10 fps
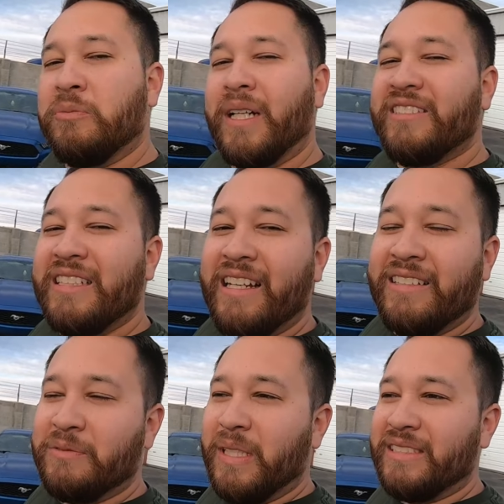too much, not
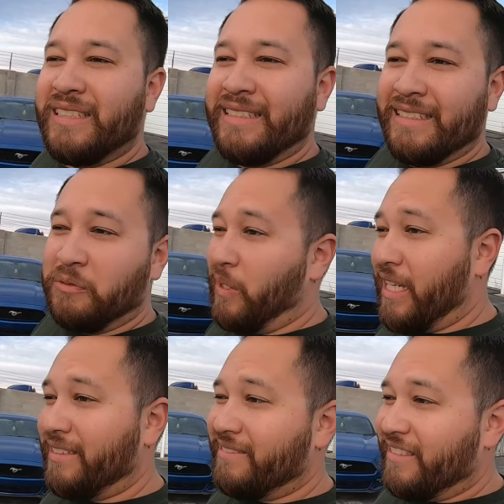as much as I did to
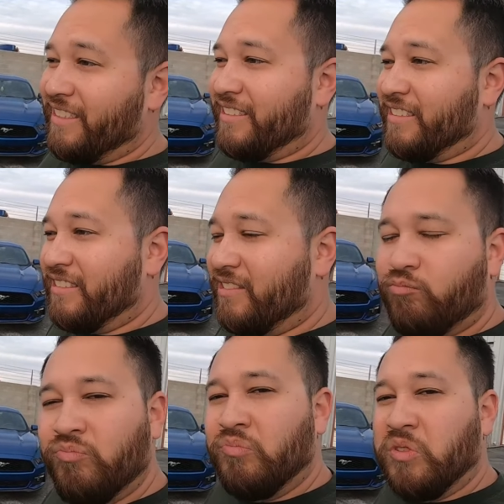mine, because
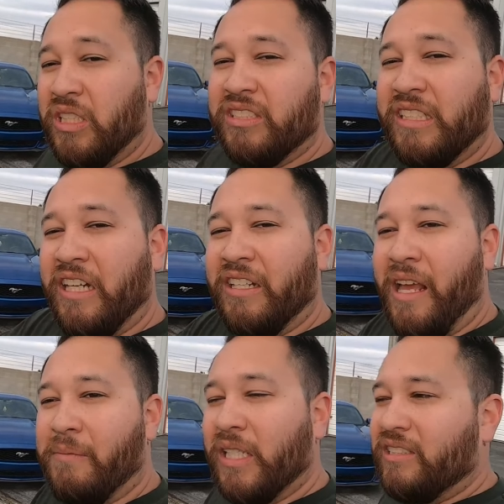she doesn't care
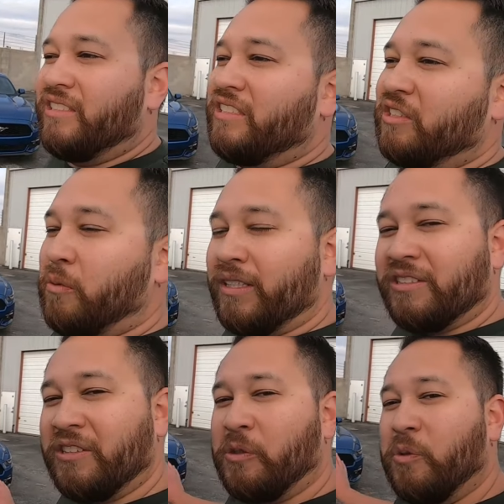that much. She just wants
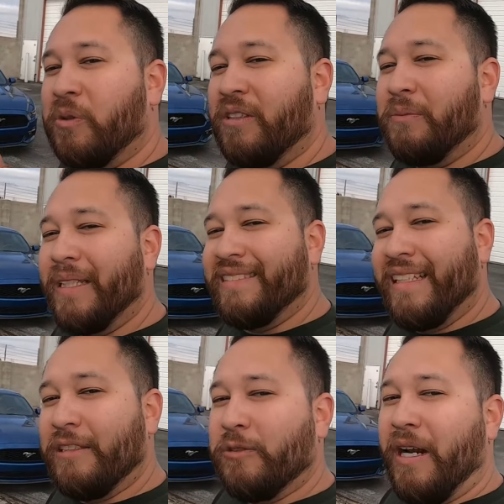her cool little
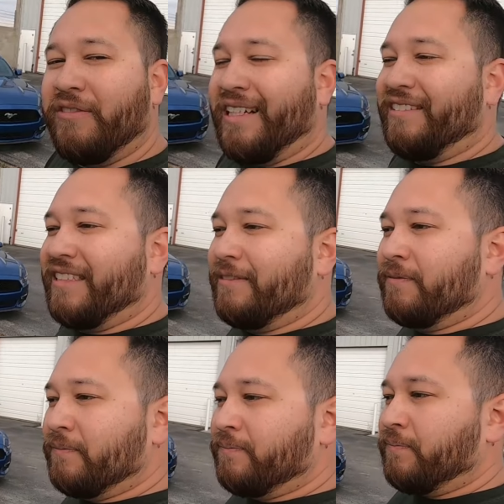Mustang to drive around in.
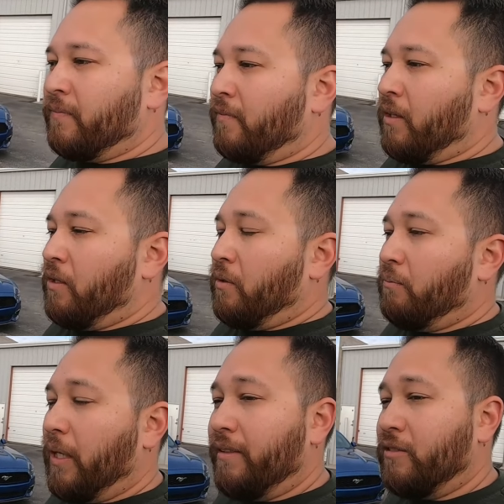
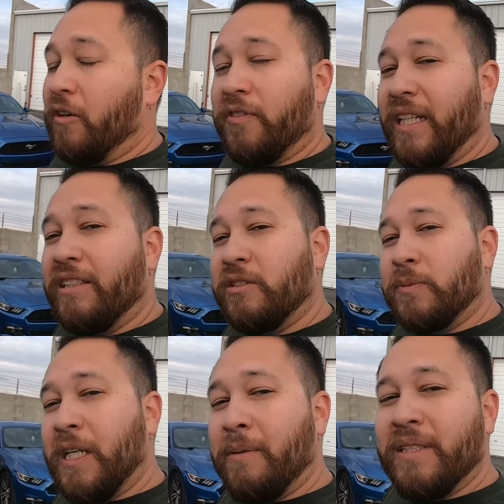But don't forget to
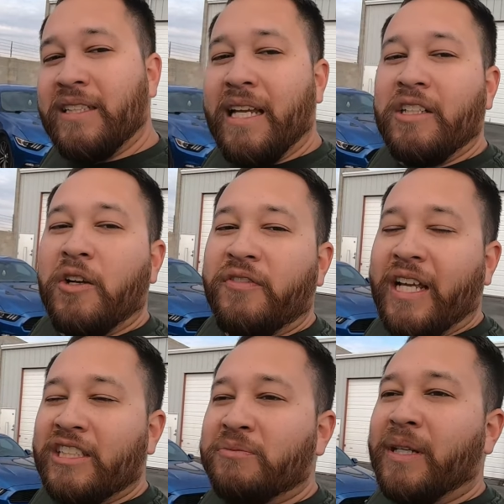subscribe and hit that
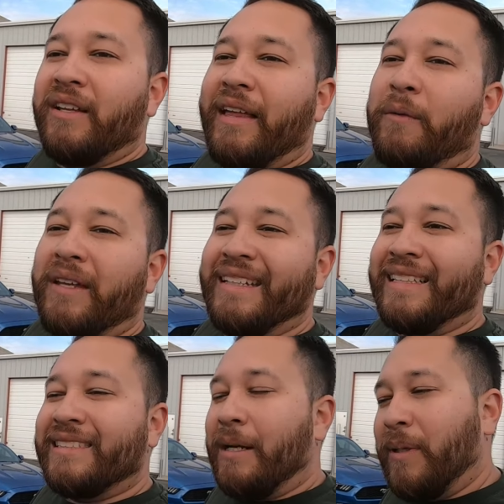notification bell. That way, the
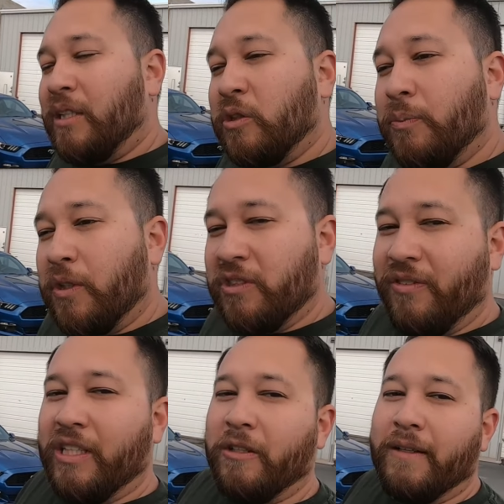next time I do post a
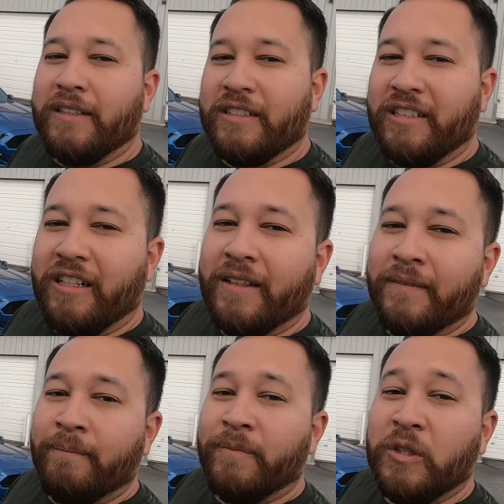video on her car,
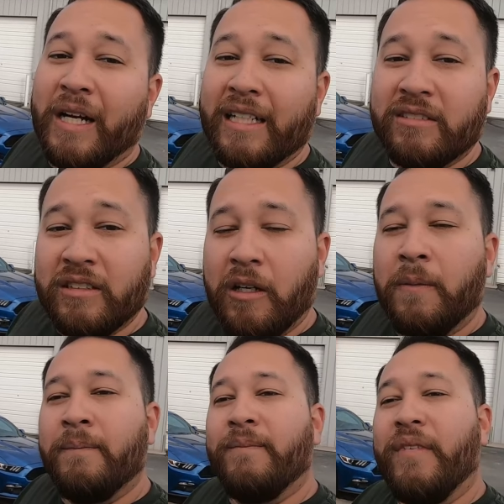you guys will
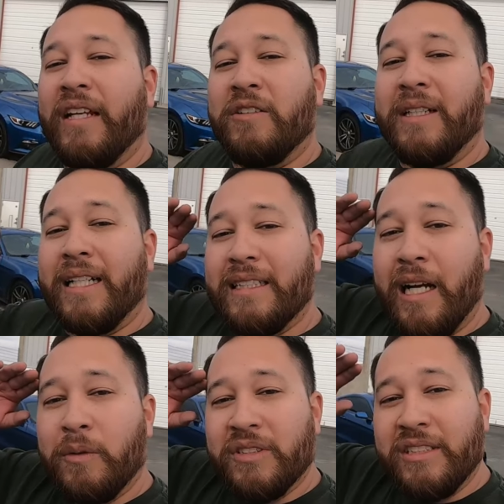know. Thank you, guys.
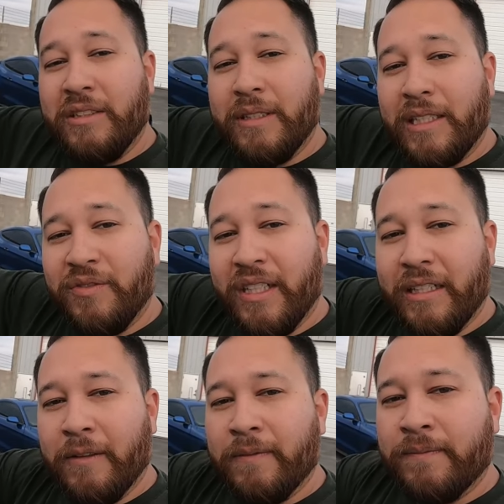I will see you next video.